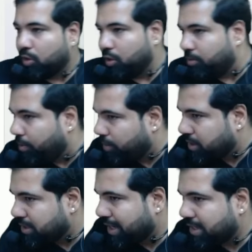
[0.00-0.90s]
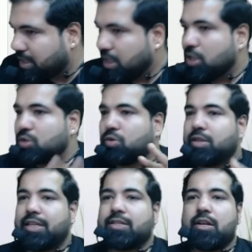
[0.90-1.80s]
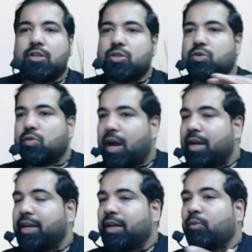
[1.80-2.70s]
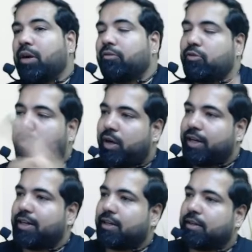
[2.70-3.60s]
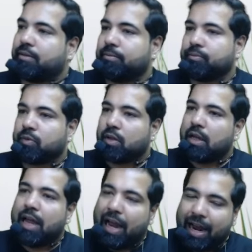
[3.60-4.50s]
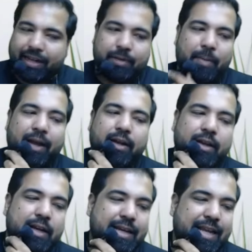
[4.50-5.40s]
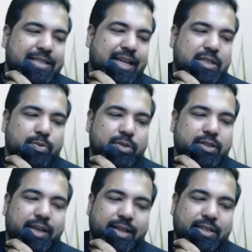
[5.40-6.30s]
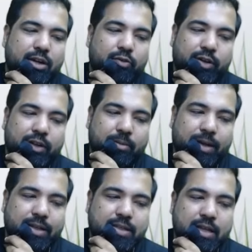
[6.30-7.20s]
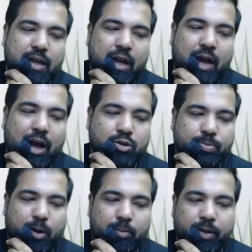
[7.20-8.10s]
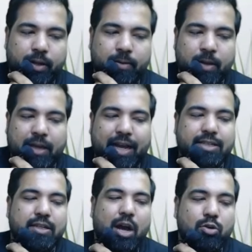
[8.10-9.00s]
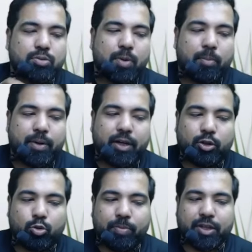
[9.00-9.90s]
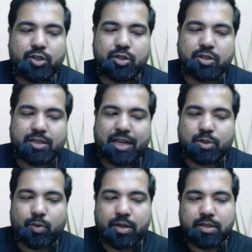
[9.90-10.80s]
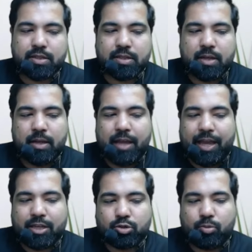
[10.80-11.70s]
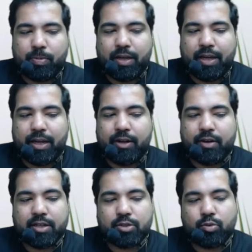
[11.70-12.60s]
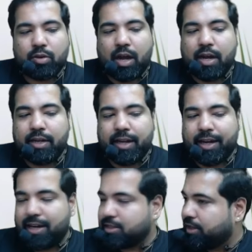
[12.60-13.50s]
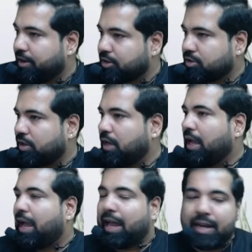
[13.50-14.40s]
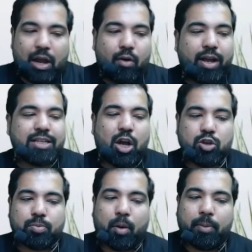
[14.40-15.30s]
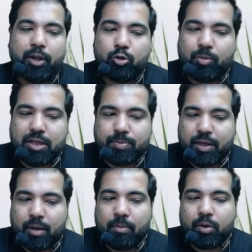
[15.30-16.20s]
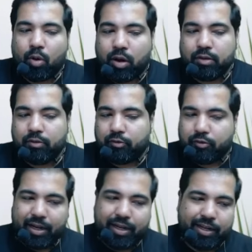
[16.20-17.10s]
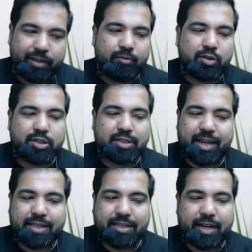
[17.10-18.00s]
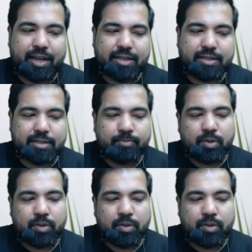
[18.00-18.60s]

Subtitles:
Do you remember this, guys? So these deductions you can't take. What have we already taken? Added back. Next, guys, which is the next head of income, guys? House property. Guys, in house property, two big changes, guys. One is SOP interest, you can't take it as a deduction. And now, guys, house property room has become non-friendly. Which is the next head, guys?